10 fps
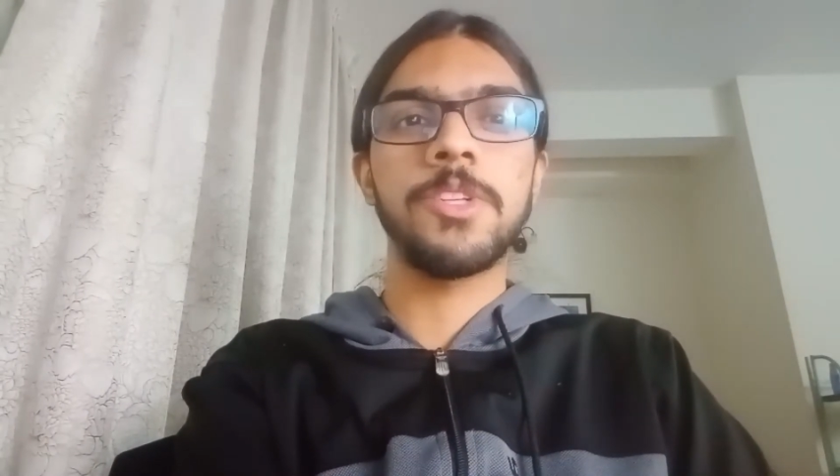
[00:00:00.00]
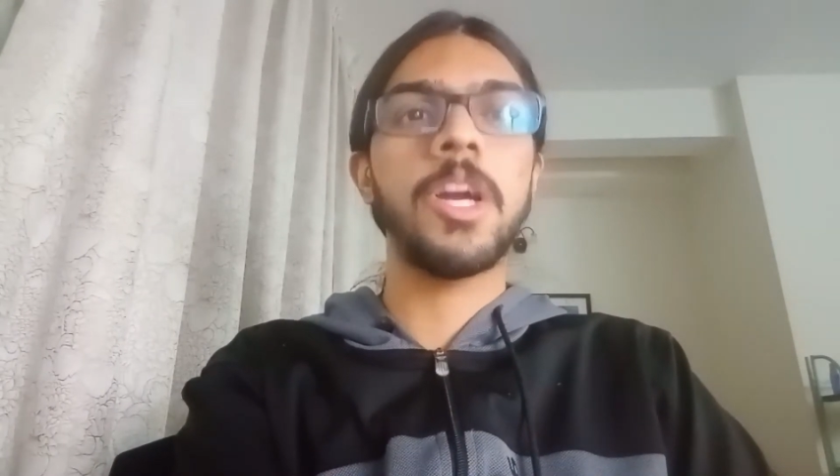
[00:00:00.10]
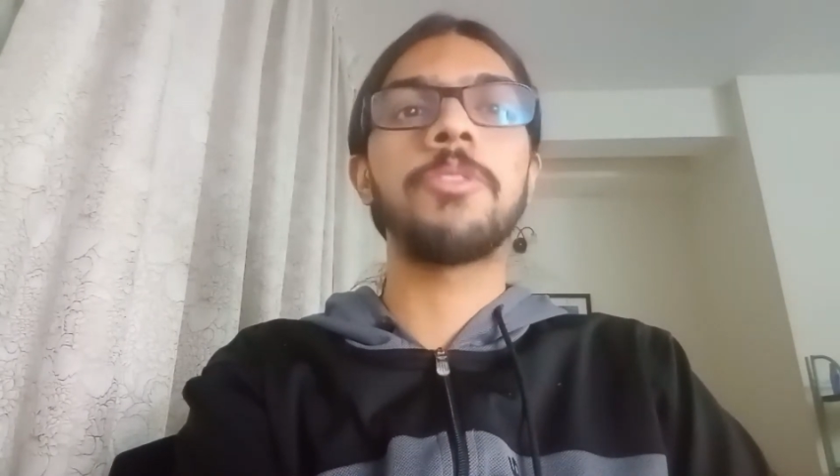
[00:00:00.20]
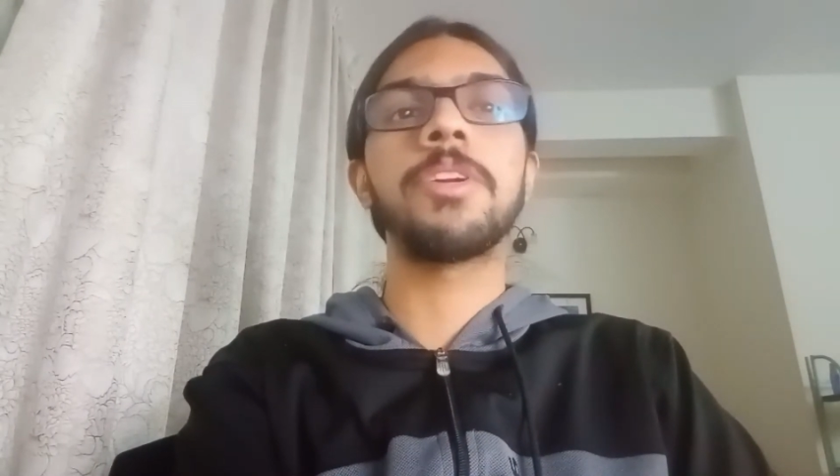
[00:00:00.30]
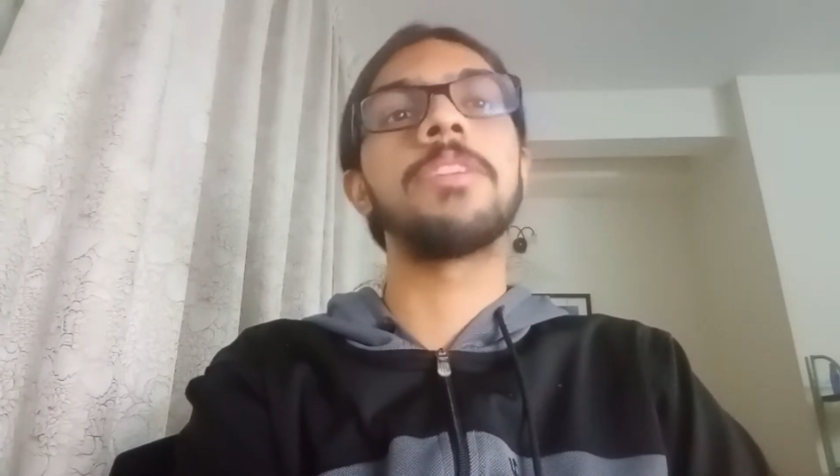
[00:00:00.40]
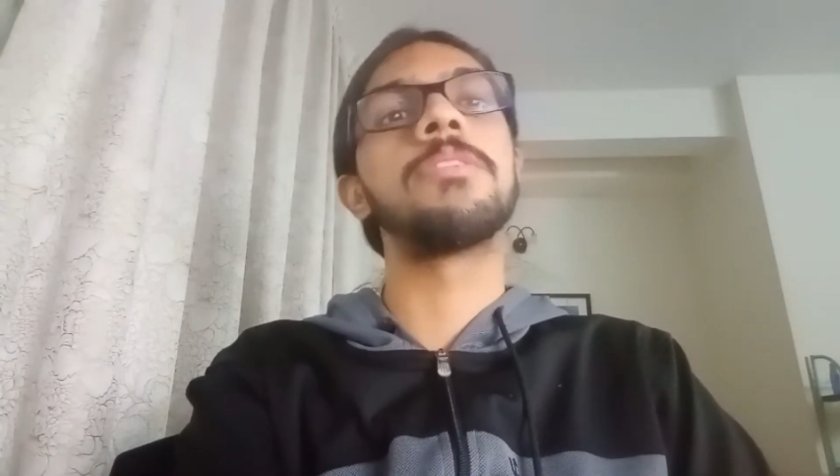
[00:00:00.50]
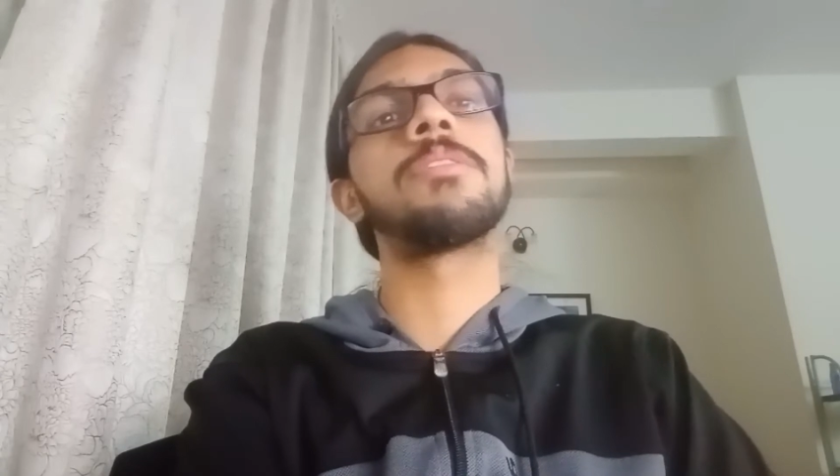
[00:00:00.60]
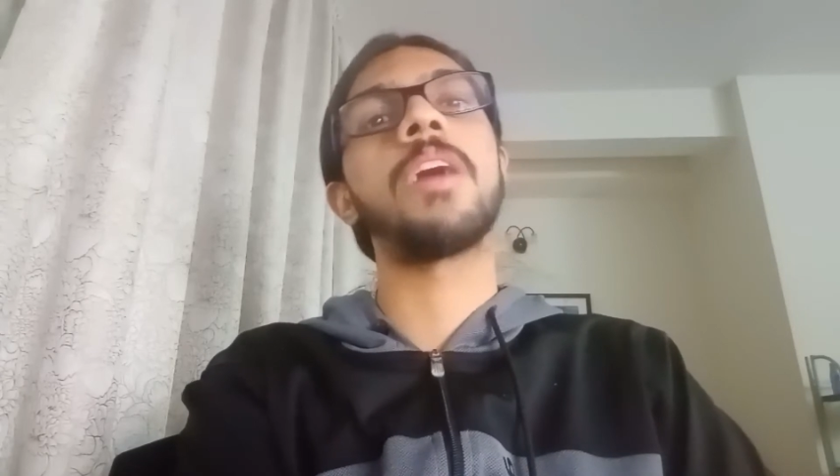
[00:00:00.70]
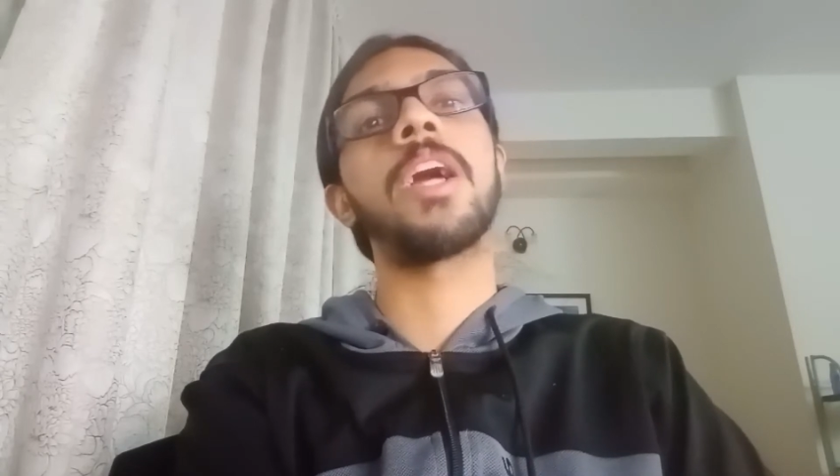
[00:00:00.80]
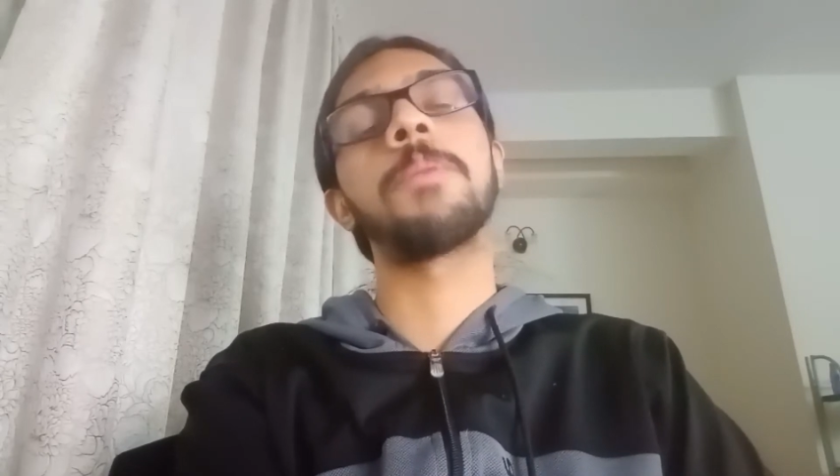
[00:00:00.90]
to counter
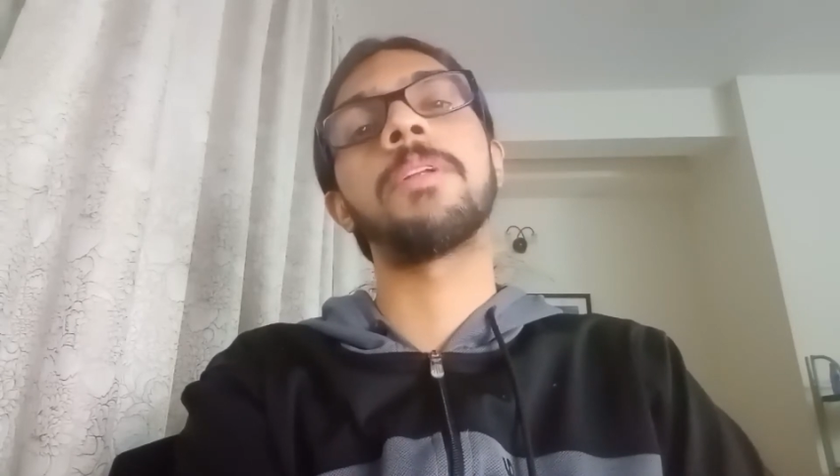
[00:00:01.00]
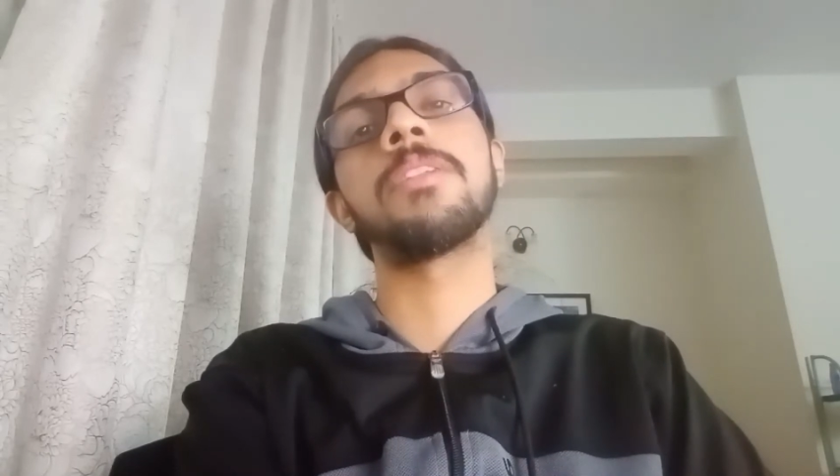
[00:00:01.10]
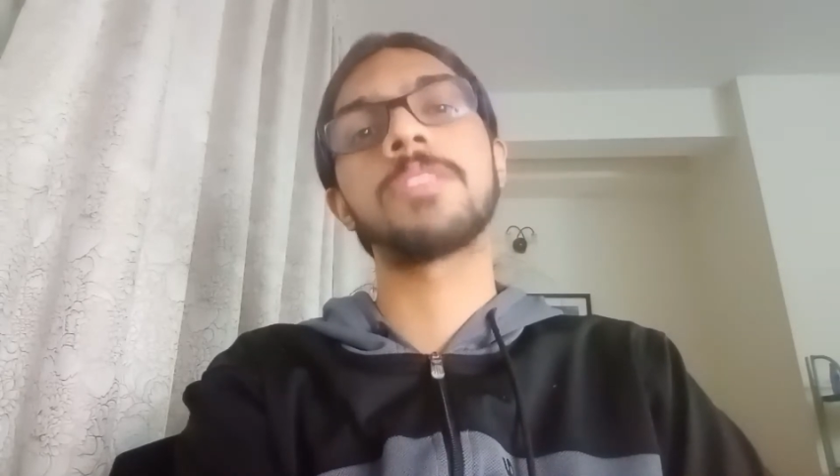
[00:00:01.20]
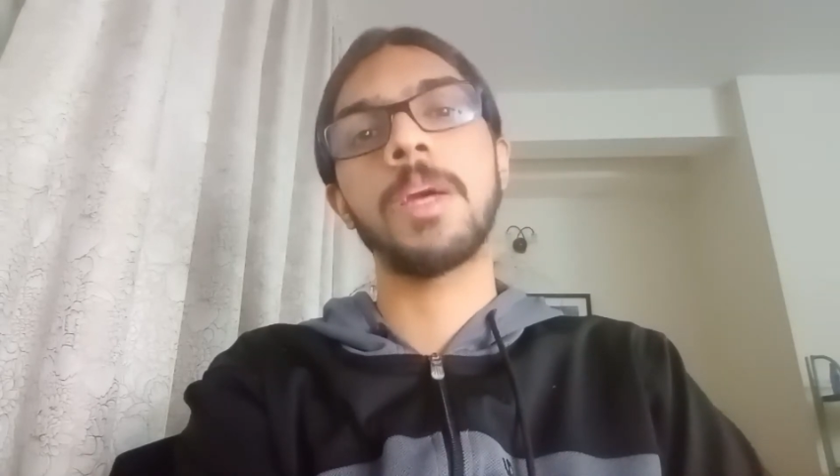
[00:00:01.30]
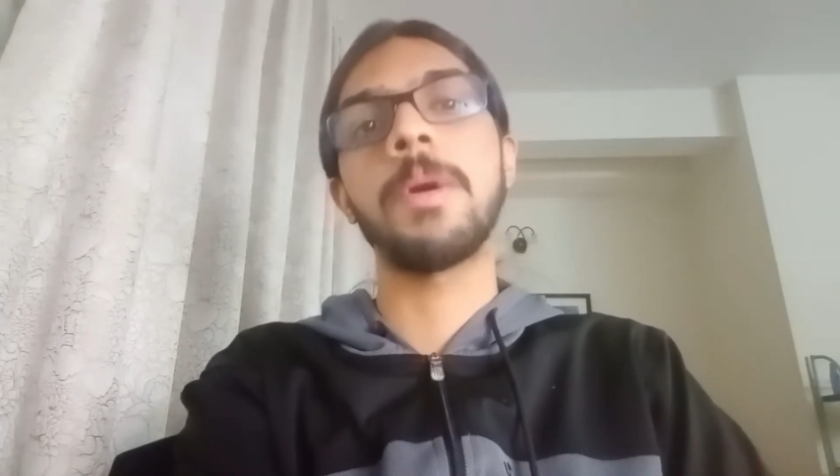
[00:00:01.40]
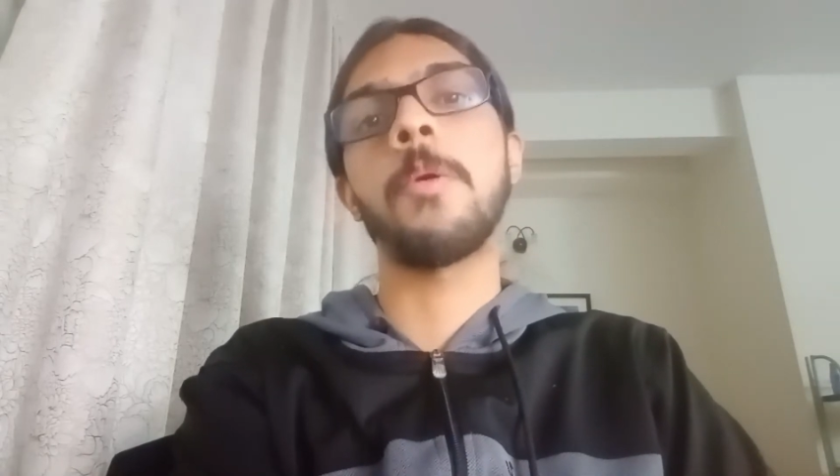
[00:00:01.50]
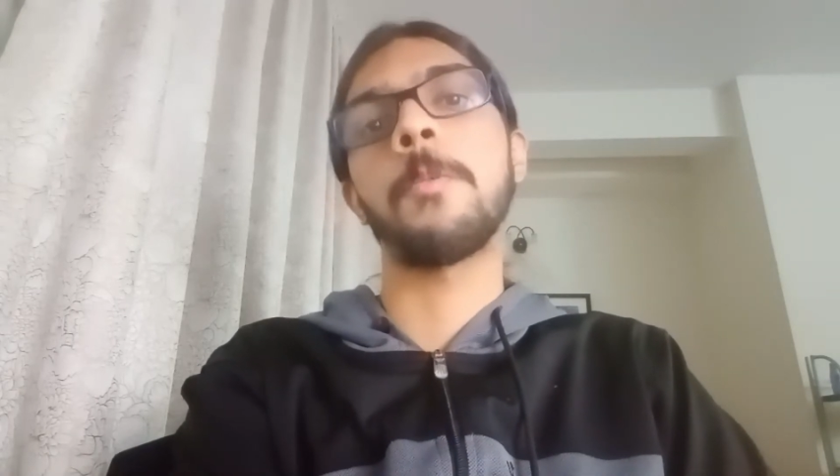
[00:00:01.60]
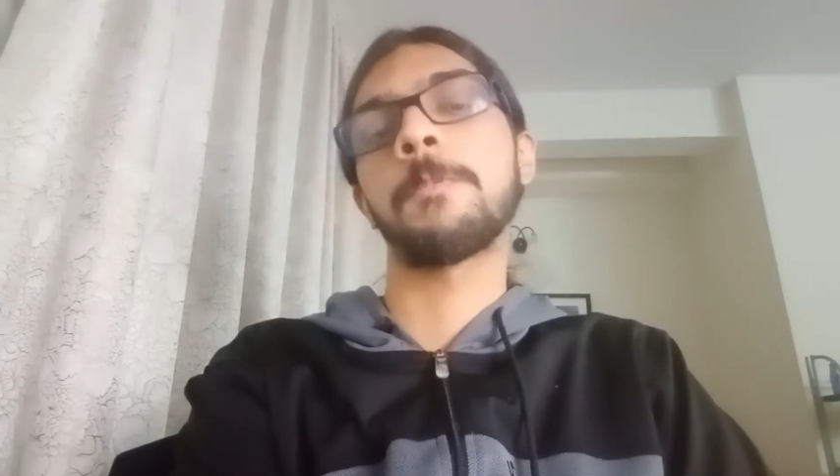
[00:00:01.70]
his arguments somehow?